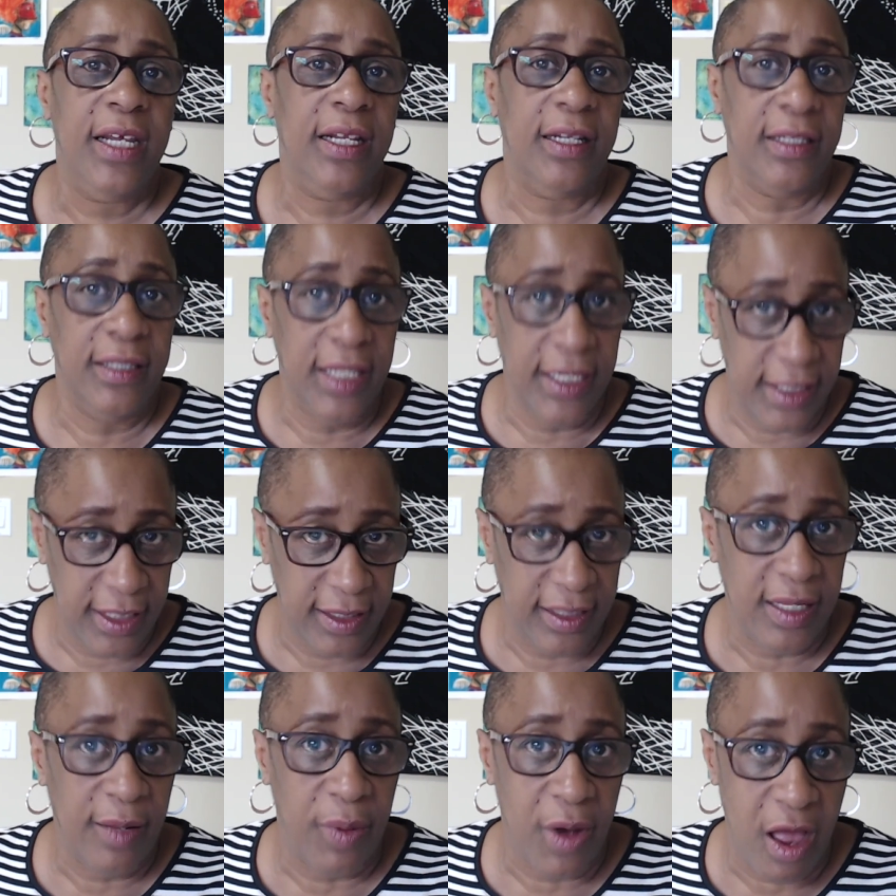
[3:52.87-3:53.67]
This
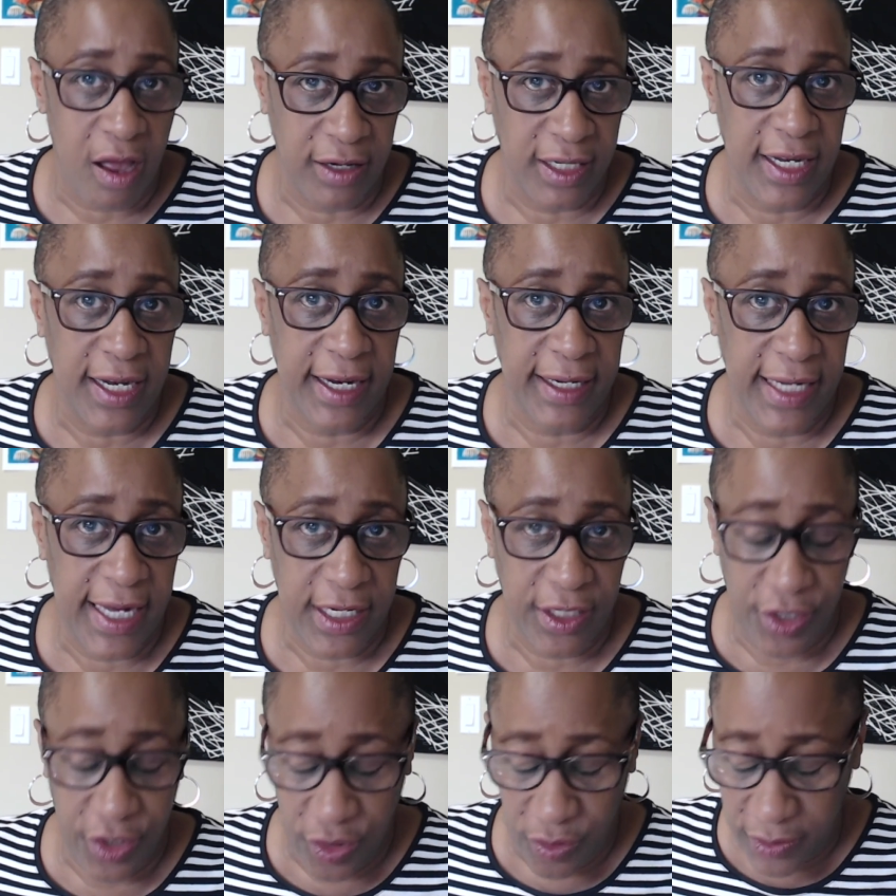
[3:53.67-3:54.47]
is the block that I
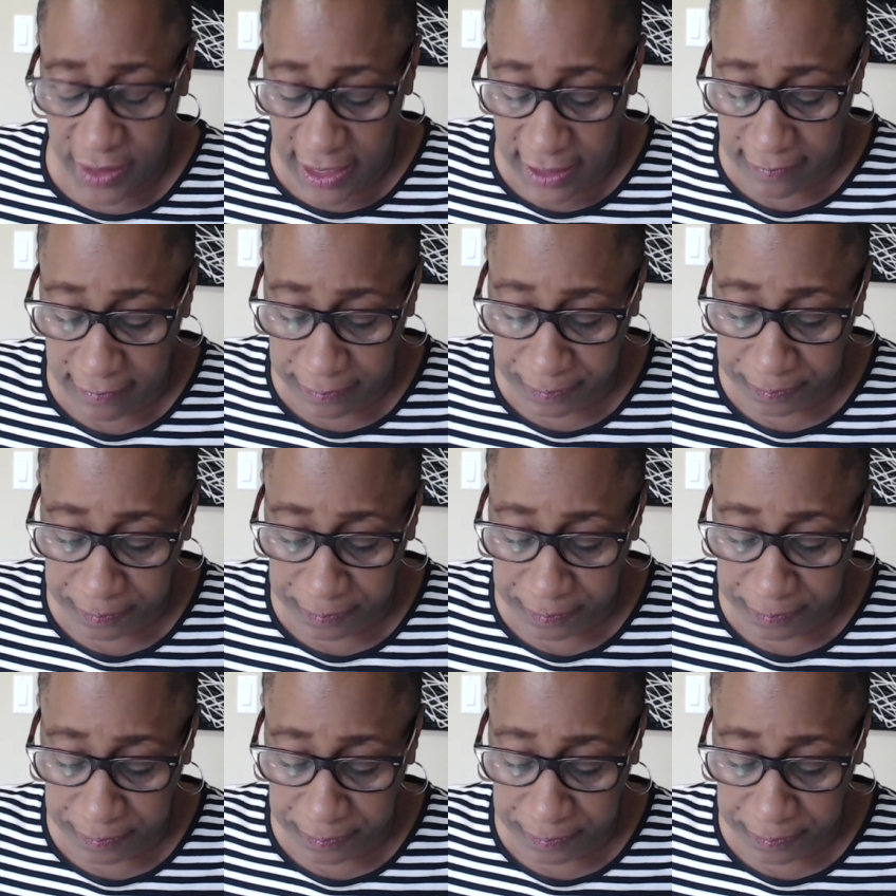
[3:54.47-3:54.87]
get to do it in.